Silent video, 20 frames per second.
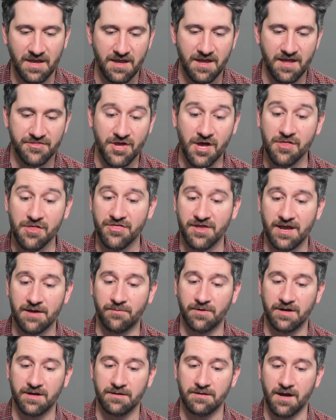The other thing I
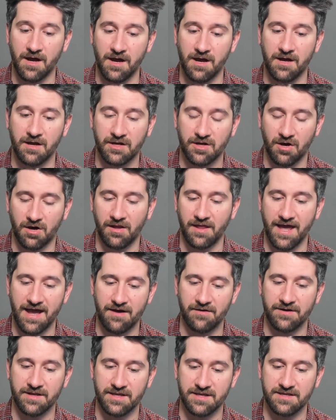want to call
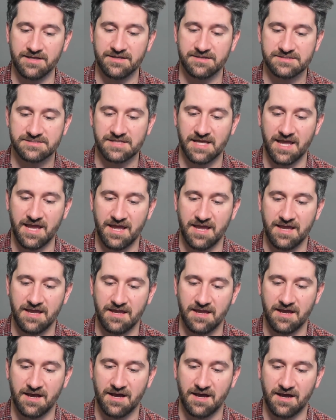out is
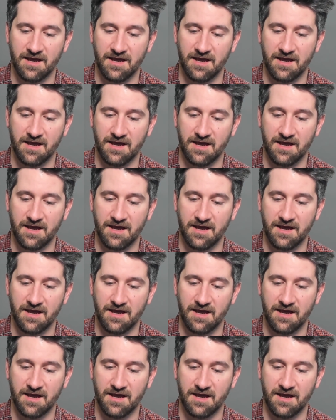a